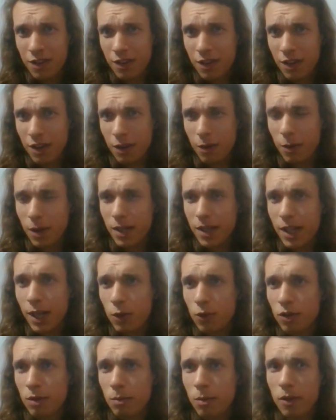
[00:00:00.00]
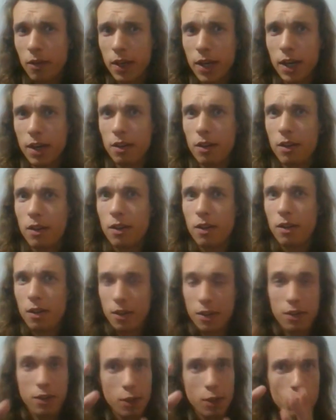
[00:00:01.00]
look at how simple they are.
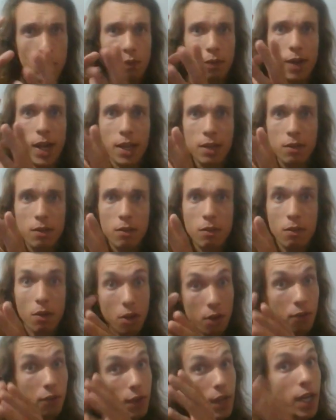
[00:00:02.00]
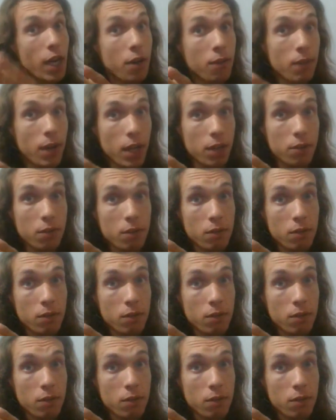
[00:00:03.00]
If they look flat, they are flat.